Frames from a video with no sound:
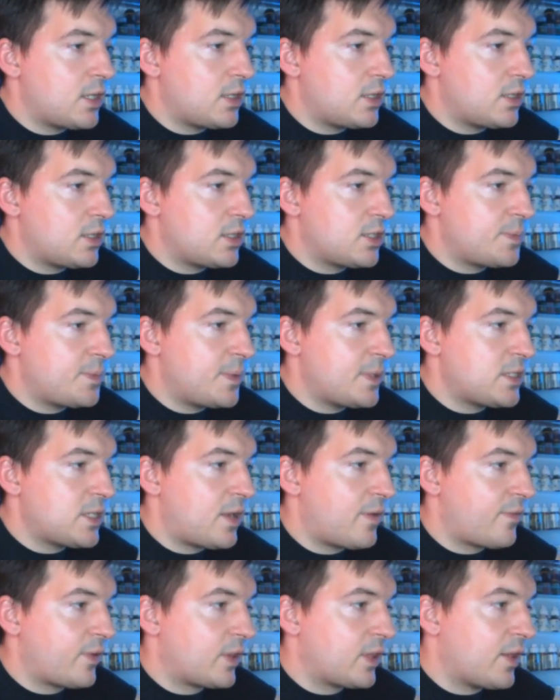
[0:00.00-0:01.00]

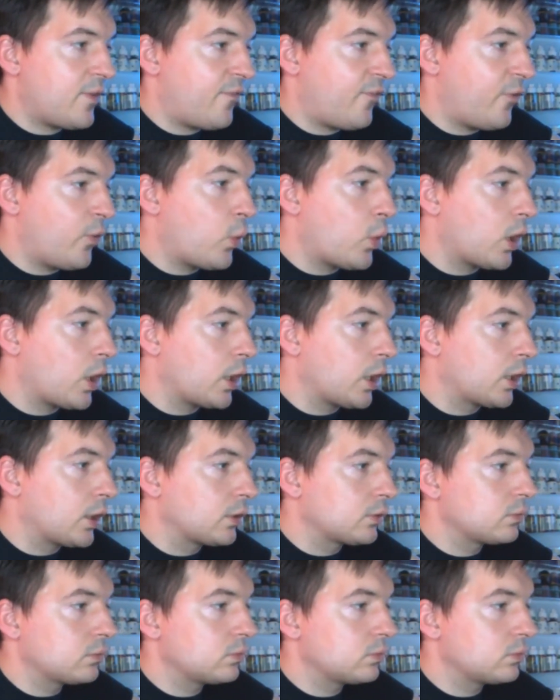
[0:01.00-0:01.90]
specifically for